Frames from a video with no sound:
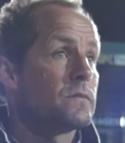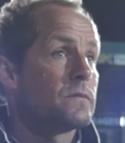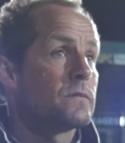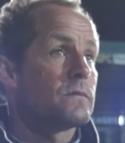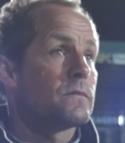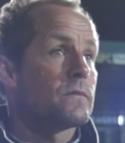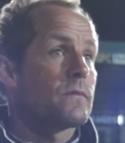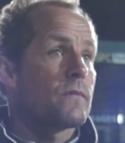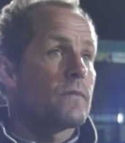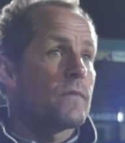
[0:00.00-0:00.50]

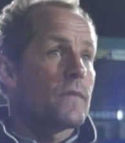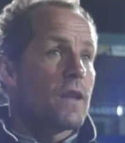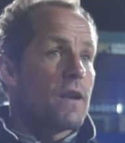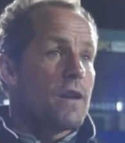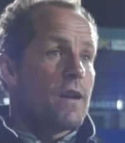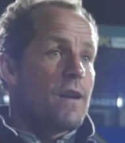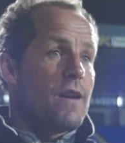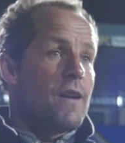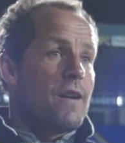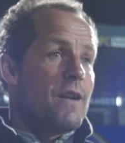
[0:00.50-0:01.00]

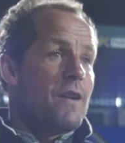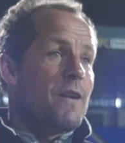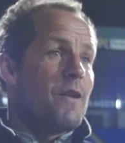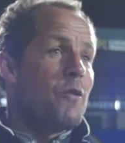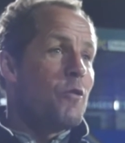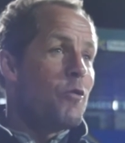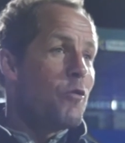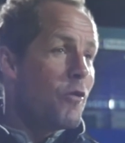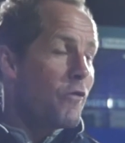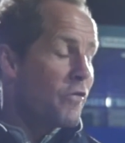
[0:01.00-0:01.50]

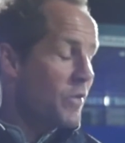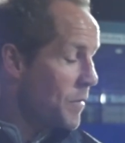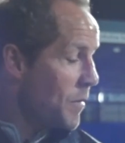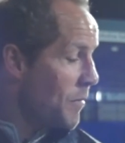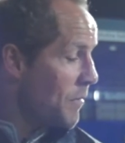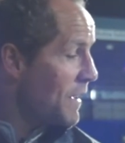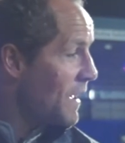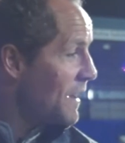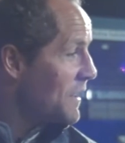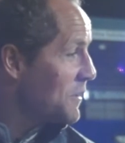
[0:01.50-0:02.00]
Hopefully
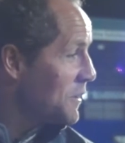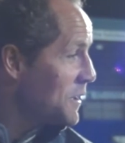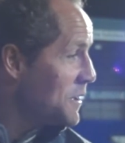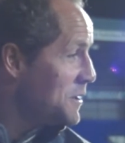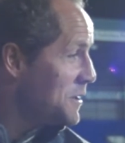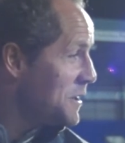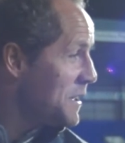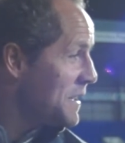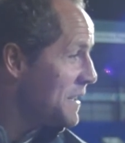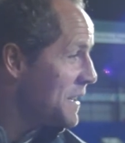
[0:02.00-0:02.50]
we'll be able to get a clean
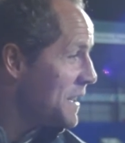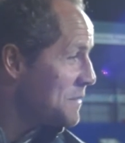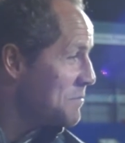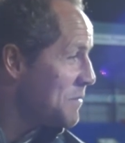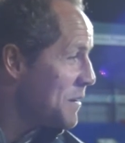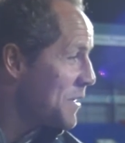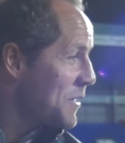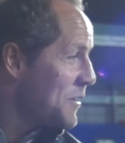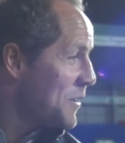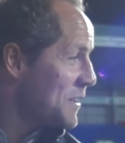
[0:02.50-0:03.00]
sheet. That's
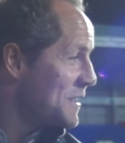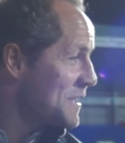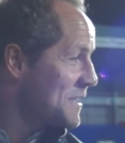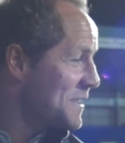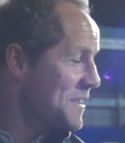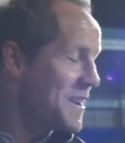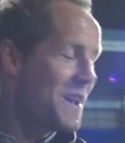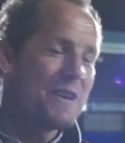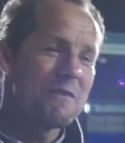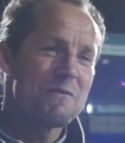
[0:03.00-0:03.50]
my
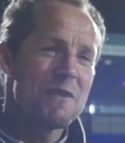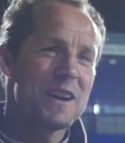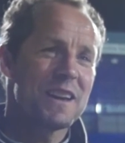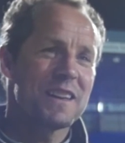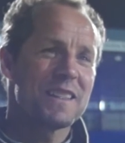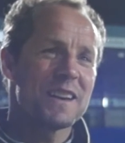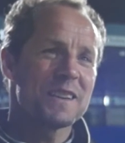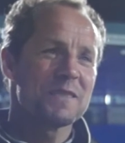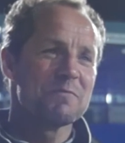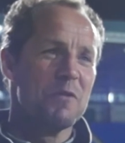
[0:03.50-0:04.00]
thoughts right
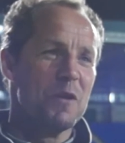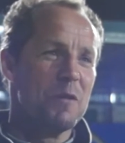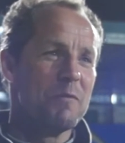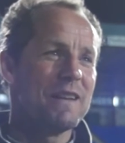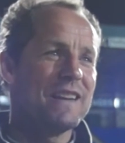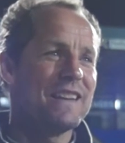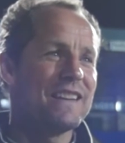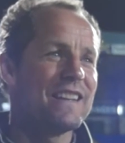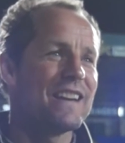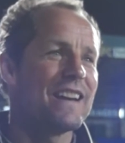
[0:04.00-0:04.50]
at this
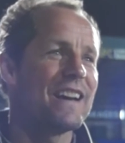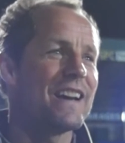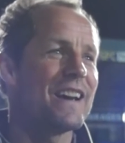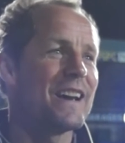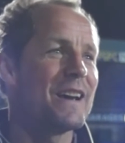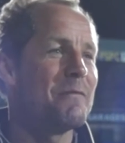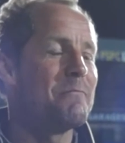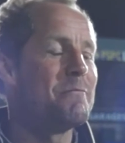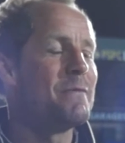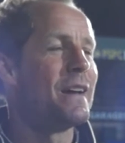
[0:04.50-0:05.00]
moment.
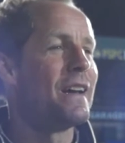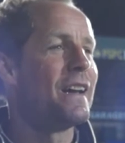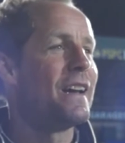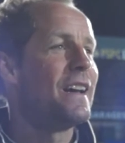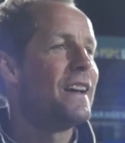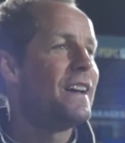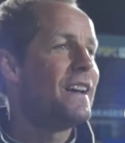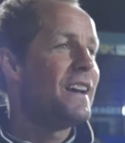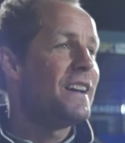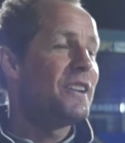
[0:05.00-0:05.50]

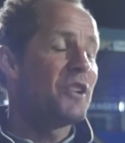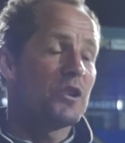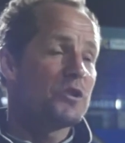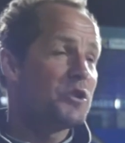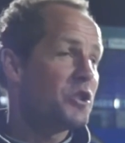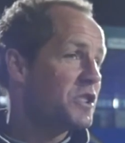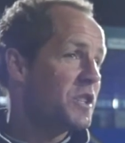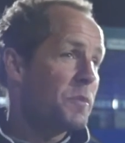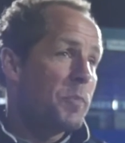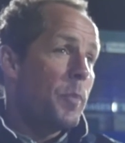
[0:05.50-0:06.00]

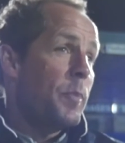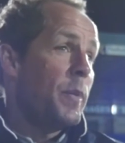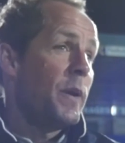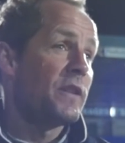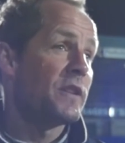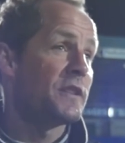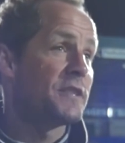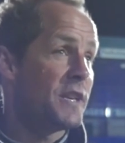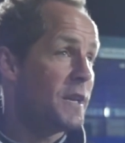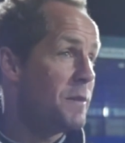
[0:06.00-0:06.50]
Just to
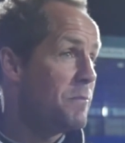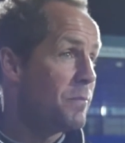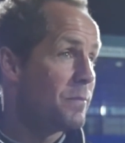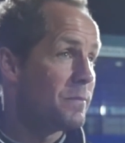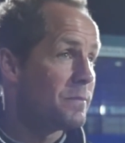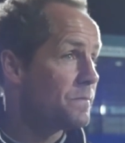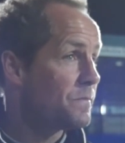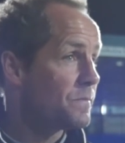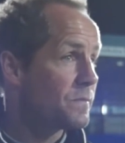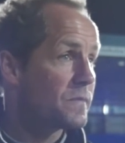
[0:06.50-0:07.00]
prepare the team.
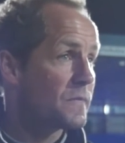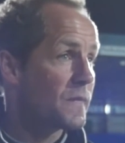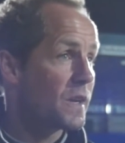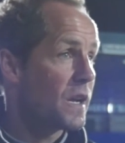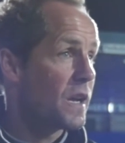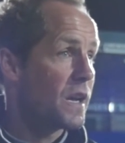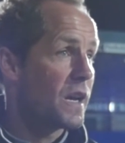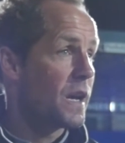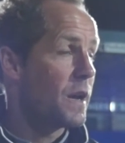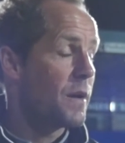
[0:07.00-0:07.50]

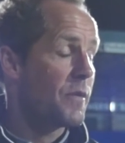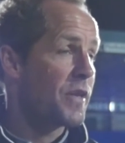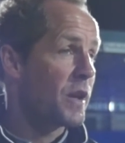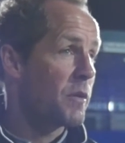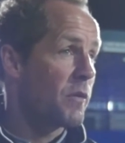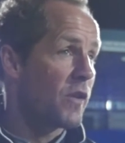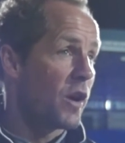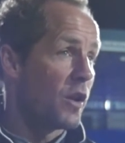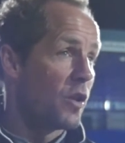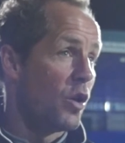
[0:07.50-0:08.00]
I
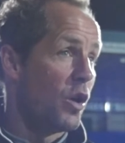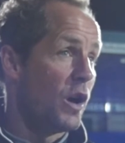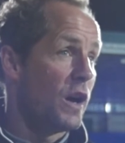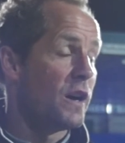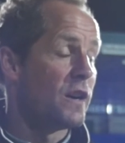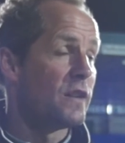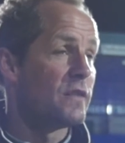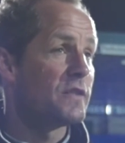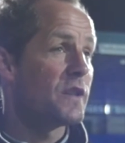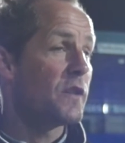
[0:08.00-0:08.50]
think we've got a
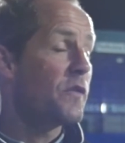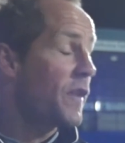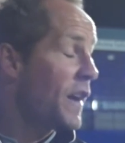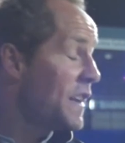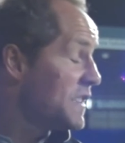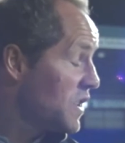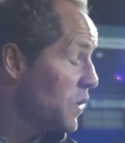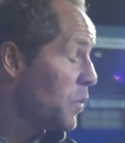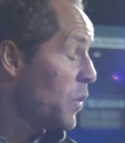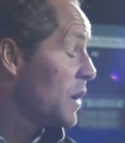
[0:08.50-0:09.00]
lot of
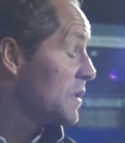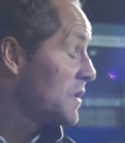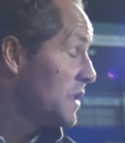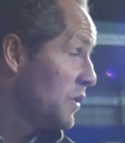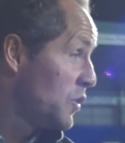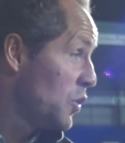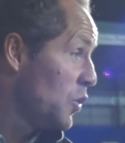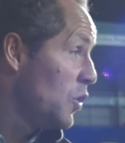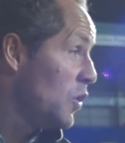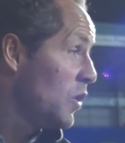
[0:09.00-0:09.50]
defensive work to
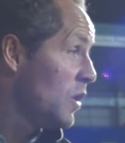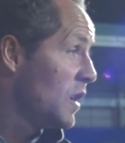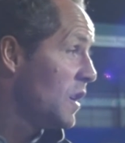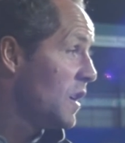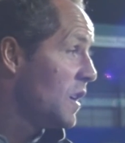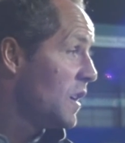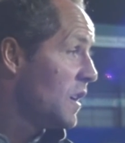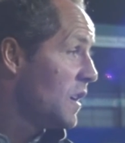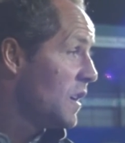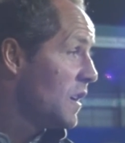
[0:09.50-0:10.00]
do
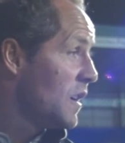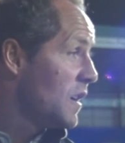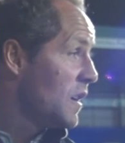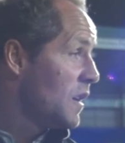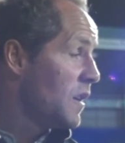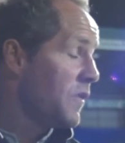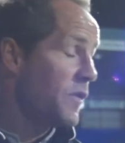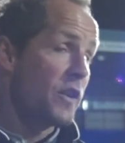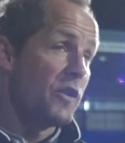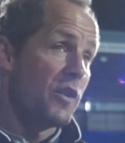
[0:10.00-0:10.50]

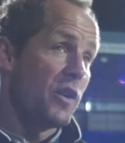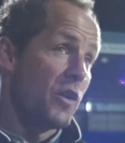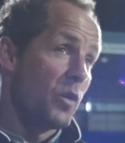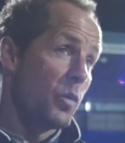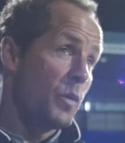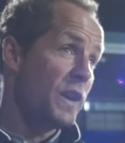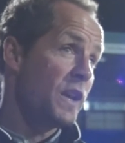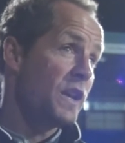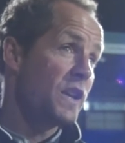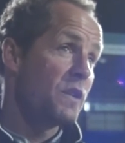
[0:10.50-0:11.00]
for another
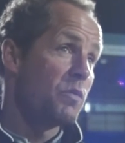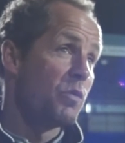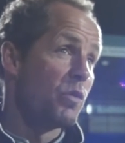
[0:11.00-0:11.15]
week.